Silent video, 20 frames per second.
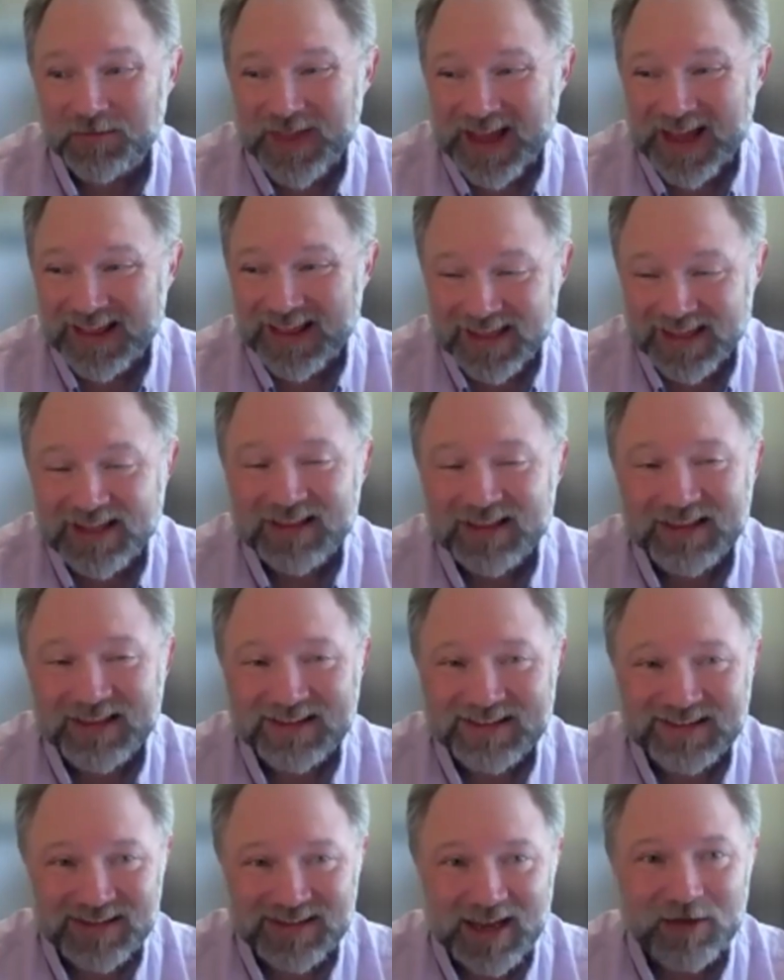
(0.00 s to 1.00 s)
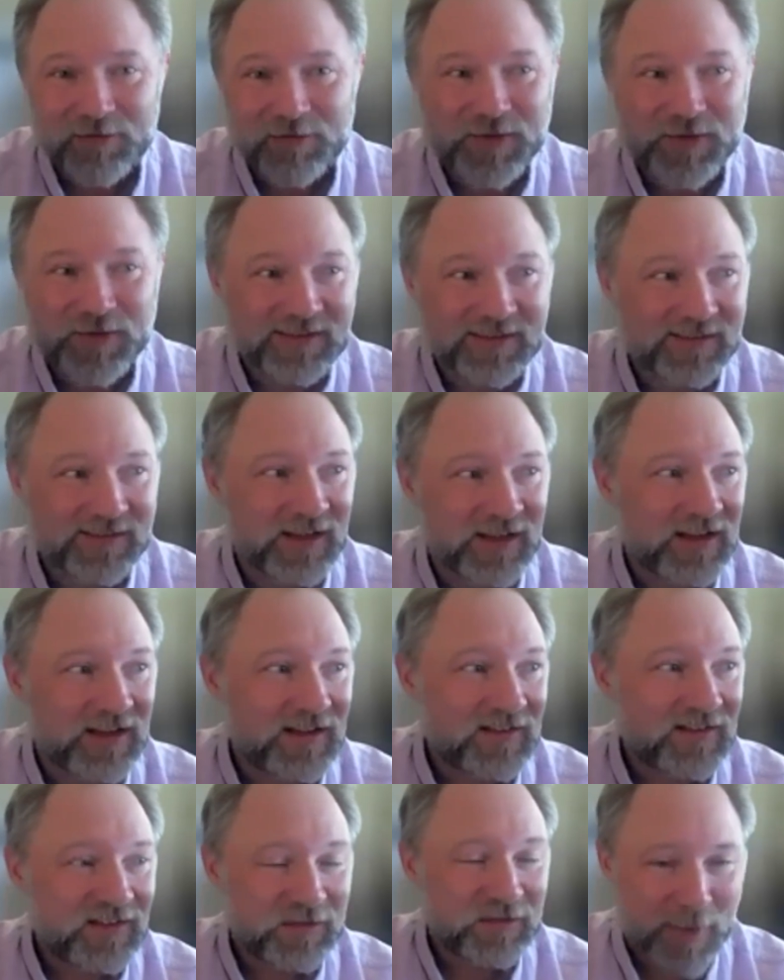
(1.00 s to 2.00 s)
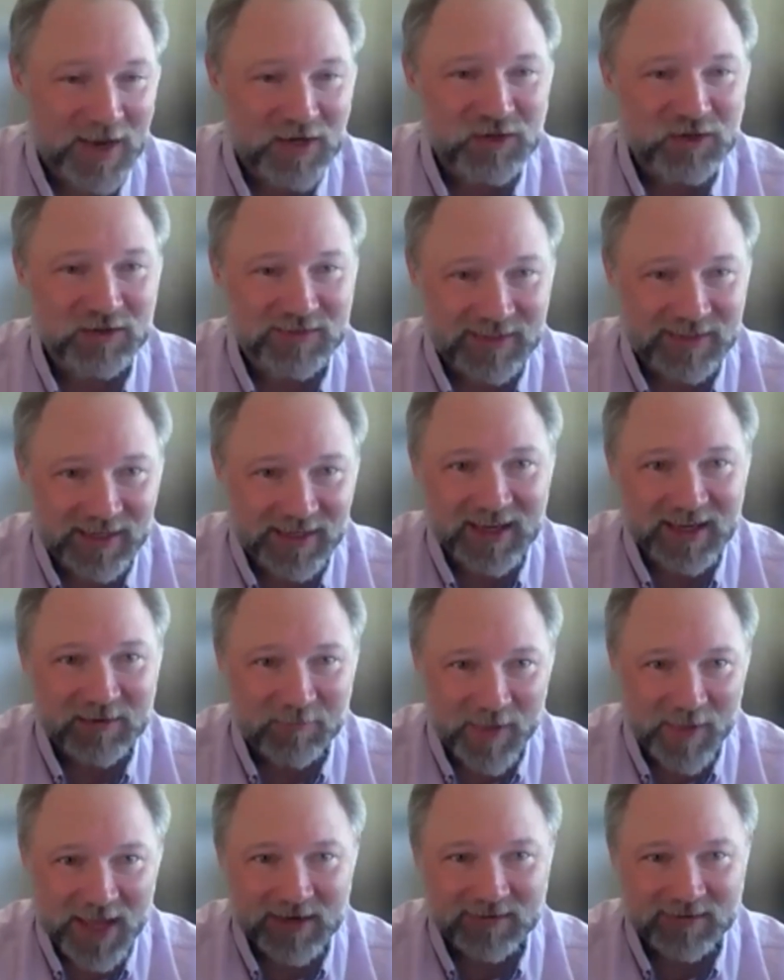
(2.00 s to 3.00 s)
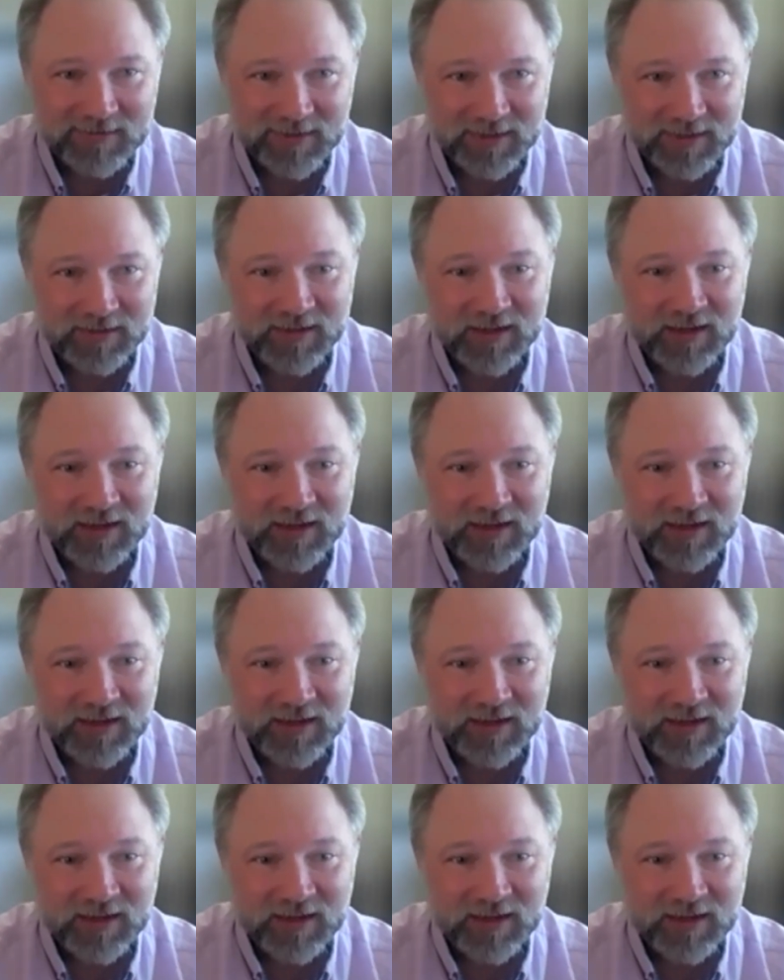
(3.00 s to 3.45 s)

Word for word: I think, the safest specialty in medicine.